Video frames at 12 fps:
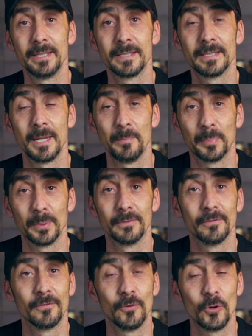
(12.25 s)
sip
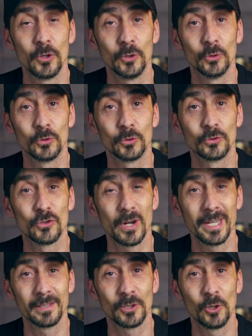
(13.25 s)
for you to
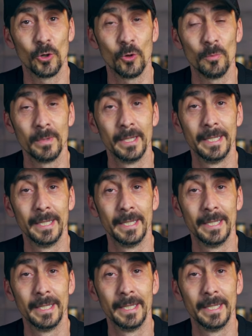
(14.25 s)
try at home